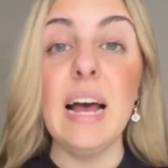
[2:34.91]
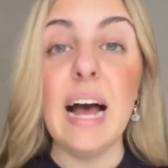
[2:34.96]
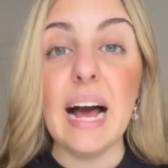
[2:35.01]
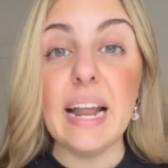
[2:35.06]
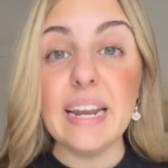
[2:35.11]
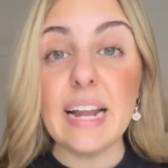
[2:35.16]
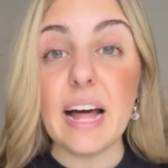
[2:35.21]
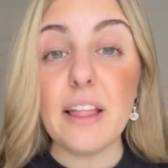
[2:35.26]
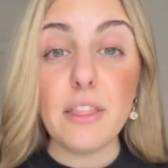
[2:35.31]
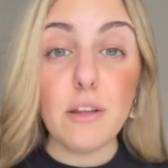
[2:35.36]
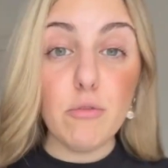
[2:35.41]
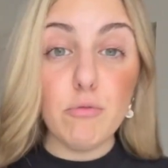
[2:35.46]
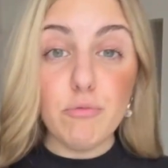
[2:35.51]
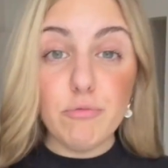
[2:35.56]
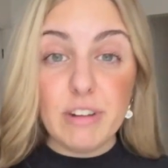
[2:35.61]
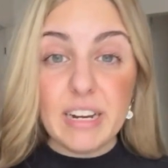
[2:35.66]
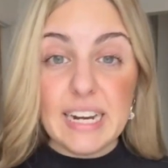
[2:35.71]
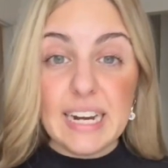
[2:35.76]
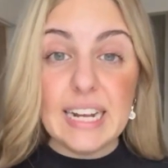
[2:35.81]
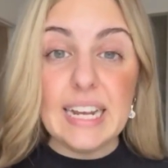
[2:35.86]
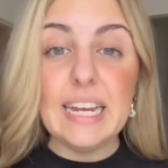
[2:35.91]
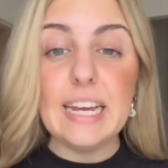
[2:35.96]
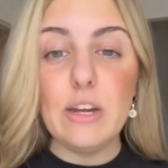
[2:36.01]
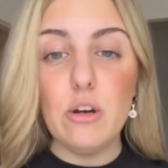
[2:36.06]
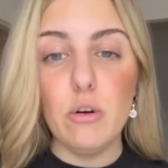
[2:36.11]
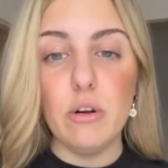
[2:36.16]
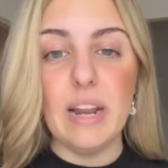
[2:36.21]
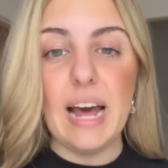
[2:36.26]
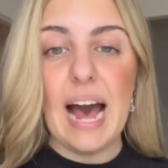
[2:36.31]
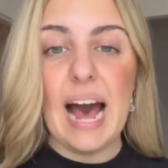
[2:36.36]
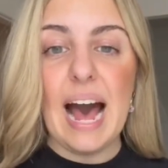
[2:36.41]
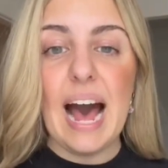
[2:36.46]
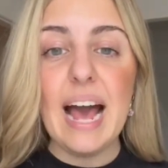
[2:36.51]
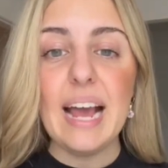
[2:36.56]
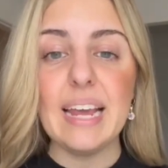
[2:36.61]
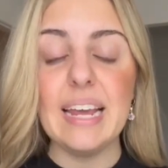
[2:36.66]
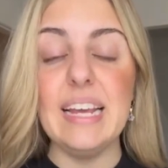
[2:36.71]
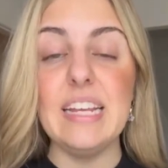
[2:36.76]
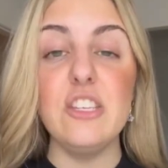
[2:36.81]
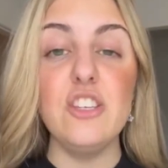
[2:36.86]
Another really good
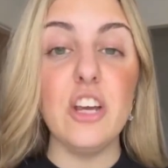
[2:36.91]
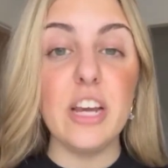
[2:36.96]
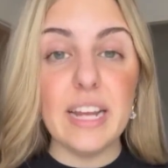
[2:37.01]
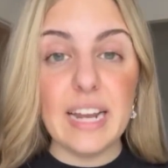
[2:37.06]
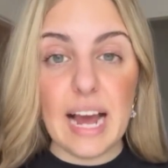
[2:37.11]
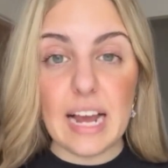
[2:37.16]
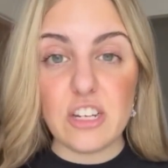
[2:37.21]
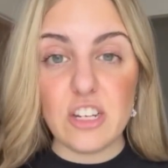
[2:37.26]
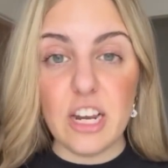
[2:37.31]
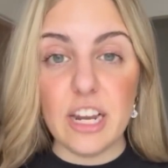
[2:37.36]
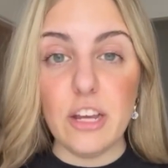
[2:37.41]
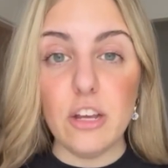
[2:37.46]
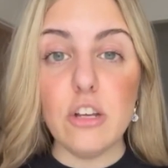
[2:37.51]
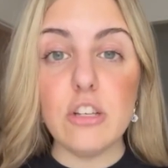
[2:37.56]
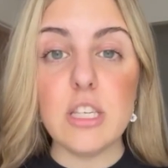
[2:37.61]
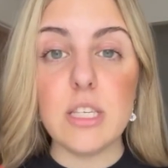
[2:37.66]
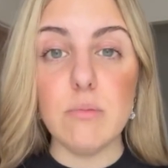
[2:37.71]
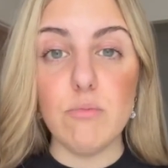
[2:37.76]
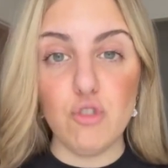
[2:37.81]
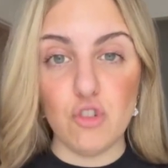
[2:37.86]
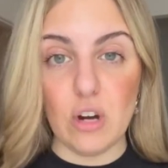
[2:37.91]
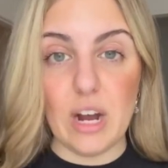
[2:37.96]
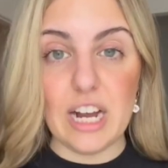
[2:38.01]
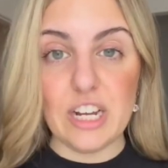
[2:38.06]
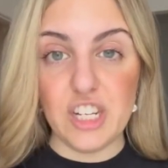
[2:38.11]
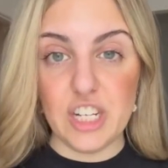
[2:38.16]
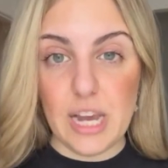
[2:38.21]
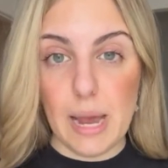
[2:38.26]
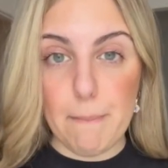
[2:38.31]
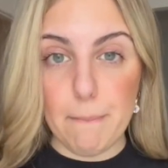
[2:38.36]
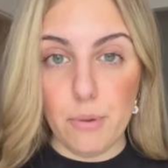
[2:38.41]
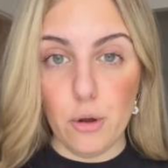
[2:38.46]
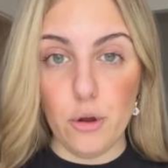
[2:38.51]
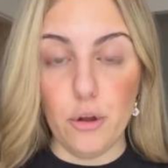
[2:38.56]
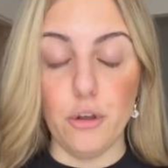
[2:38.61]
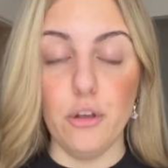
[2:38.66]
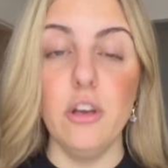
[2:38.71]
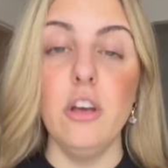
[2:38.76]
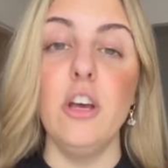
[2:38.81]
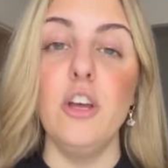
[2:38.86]
hack is you can actually use some dry
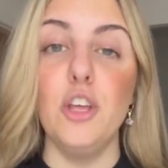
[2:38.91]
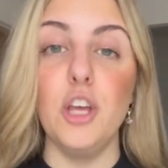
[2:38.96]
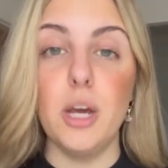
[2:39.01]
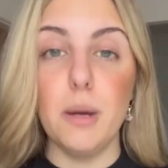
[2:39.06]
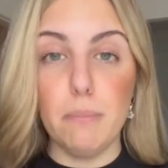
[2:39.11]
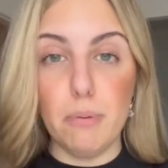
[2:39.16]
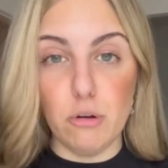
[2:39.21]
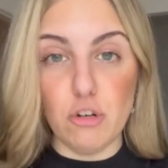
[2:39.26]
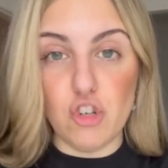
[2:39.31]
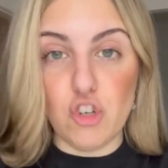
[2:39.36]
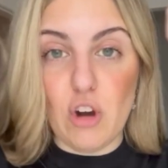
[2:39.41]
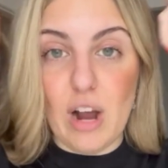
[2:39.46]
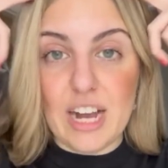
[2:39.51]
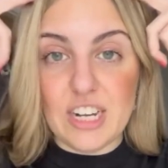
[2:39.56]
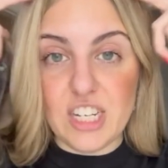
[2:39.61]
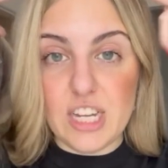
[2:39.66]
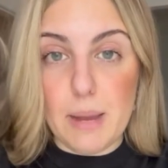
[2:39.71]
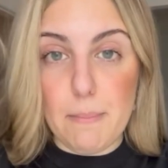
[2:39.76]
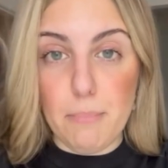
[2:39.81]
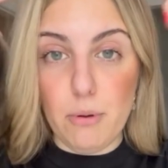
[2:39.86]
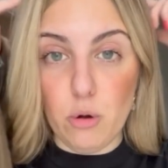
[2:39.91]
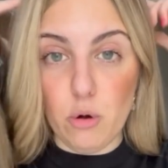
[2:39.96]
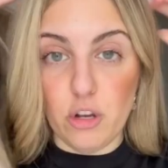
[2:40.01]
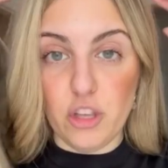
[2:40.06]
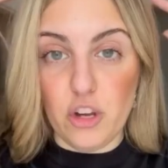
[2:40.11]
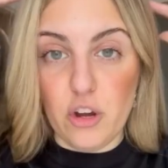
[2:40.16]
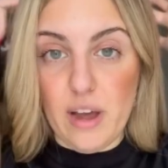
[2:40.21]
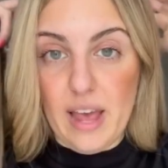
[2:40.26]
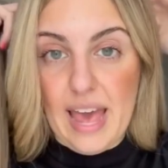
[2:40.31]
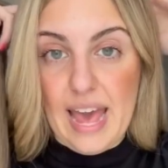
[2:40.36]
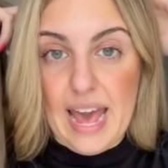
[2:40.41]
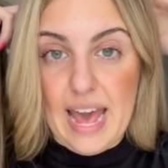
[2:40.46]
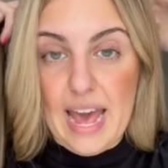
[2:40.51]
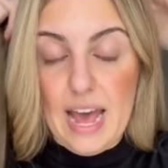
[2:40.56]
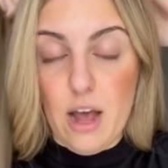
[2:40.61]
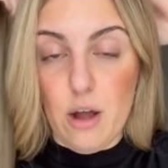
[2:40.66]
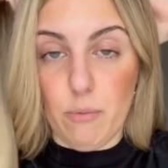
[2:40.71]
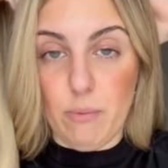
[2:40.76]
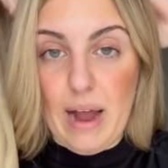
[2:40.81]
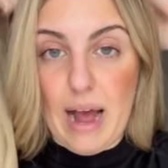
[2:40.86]
shampoo. You can put dry shampoo on your
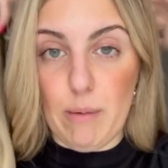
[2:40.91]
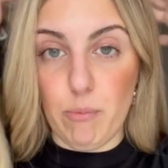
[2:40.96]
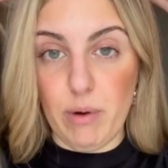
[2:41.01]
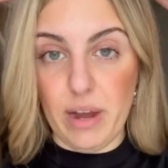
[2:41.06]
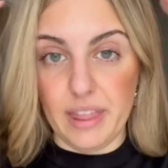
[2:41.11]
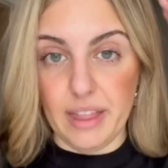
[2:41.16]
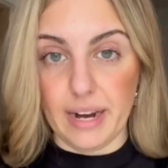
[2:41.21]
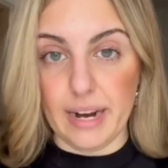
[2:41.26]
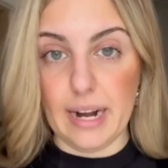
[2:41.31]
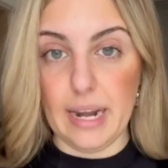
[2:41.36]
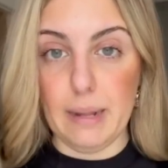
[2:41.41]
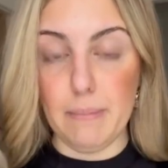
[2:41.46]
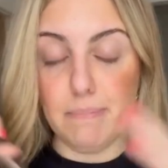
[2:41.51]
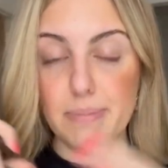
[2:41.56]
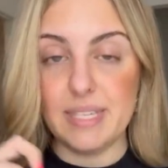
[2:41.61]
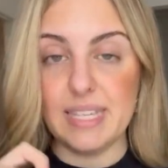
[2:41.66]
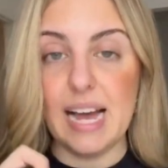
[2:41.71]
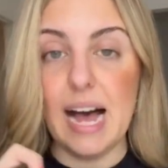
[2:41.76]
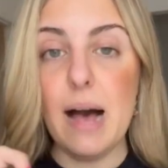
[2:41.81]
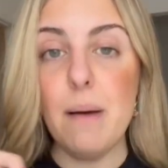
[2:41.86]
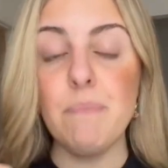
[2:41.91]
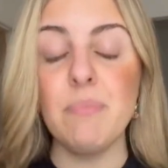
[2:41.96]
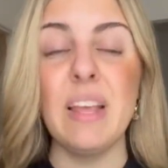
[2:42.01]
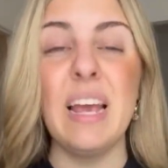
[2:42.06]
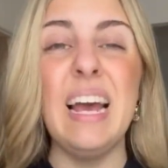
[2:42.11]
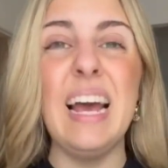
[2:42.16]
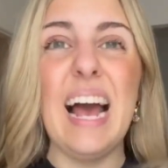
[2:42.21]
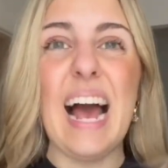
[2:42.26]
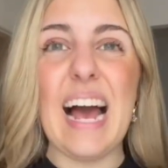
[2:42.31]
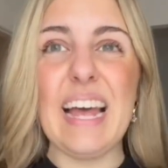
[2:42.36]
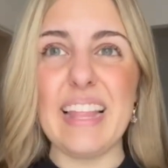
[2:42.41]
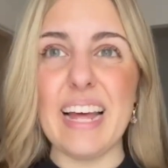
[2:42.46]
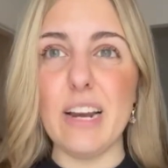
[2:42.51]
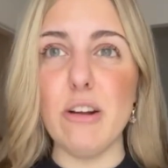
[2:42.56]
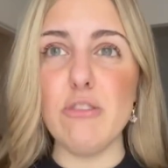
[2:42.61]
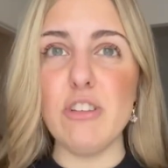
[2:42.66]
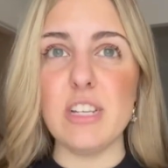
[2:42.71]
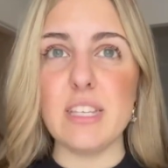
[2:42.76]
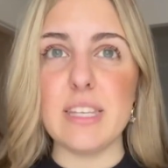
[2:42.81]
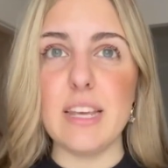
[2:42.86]
hair around where the clips are, and
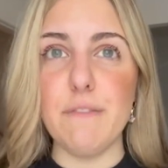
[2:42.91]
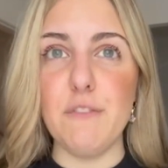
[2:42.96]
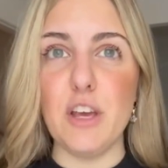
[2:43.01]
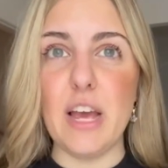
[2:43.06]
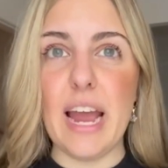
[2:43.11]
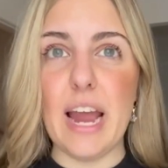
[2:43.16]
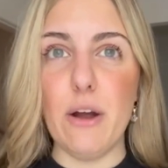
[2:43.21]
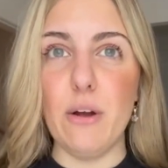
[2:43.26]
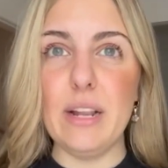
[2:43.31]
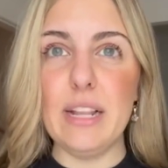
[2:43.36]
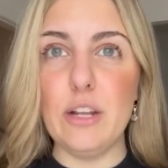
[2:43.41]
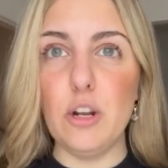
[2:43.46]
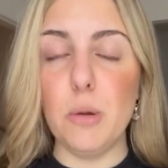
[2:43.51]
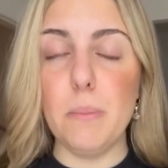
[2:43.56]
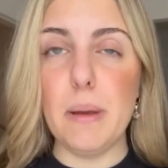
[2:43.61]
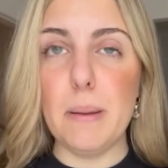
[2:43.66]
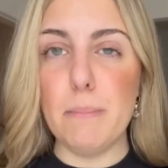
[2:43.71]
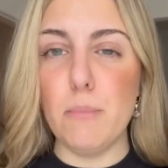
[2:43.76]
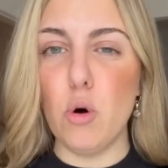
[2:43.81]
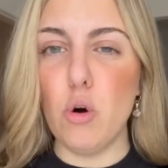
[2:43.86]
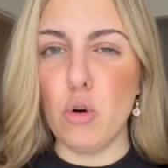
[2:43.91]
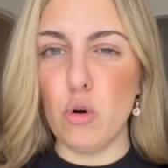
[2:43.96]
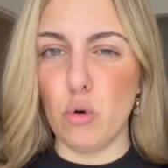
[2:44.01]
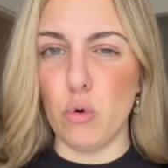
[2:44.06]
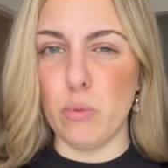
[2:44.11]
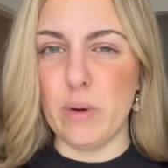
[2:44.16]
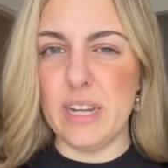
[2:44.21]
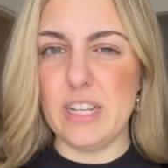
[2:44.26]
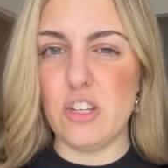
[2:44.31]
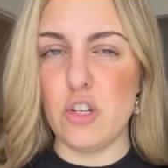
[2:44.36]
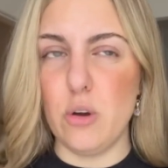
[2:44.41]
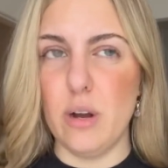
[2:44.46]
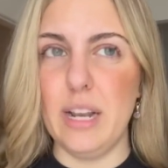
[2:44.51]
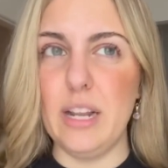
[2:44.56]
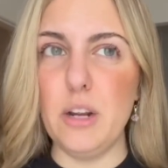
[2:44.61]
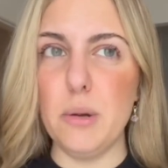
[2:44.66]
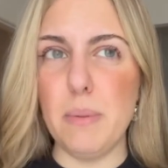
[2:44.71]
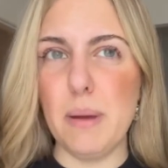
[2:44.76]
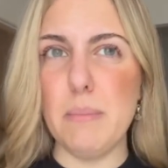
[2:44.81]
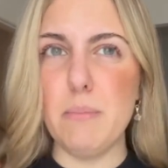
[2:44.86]
that'll just give your hair a little bit more grit or a
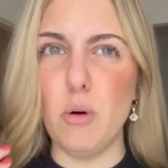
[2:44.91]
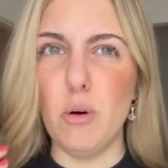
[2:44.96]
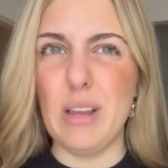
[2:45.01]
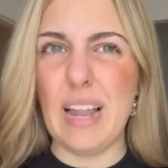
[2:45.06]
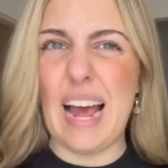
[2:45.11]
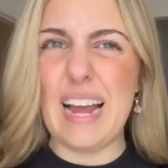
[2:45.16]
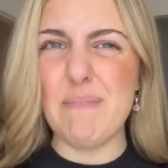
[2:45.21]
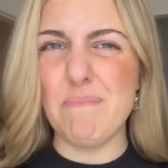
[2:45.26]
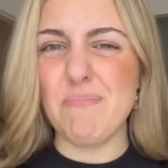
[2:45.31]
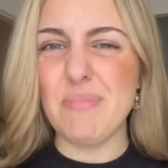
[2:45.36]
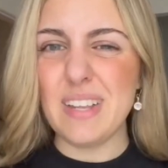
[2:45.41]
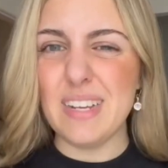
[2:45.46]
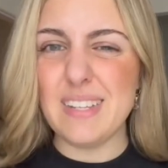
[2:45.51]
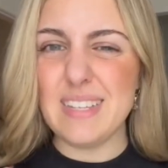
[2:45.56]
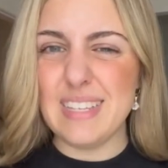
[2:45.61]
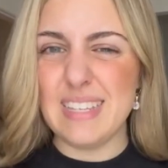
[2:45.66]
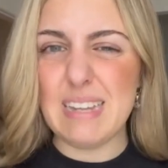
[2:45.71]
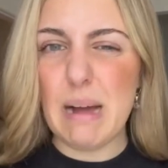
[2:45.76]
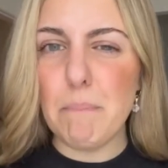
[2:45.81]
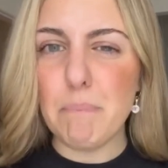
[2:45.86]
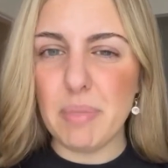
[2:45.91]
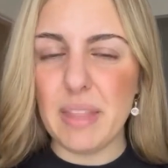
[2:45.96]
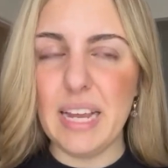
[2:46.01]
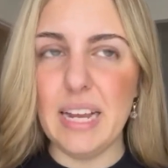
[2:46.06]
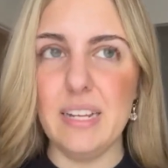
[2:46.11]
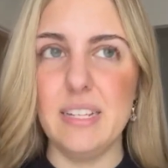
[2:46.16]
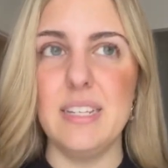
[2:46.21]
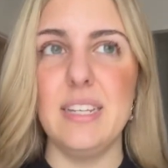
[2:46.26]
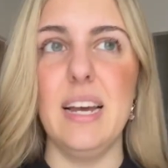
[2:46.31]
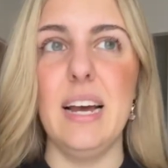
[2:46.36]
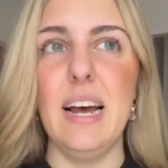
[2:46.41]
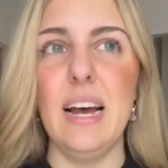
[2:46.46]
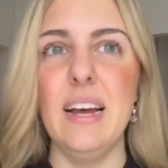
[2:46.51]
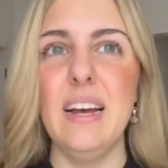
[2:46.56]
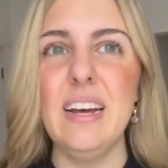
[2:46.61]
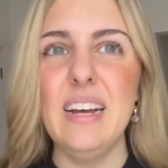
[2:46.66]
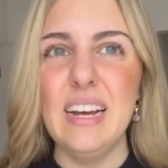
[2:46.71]
little bit more something to